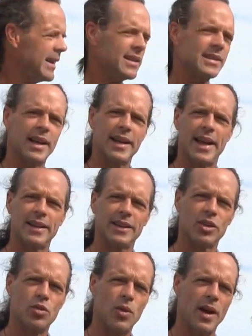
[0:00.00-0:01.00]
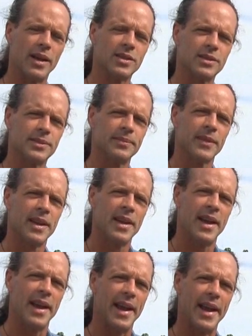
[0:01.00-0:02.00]
Nissan had the Quest.
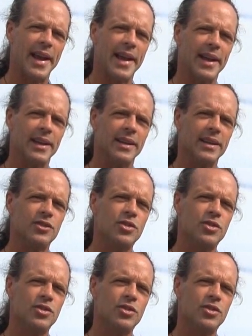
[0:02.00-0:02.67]
And in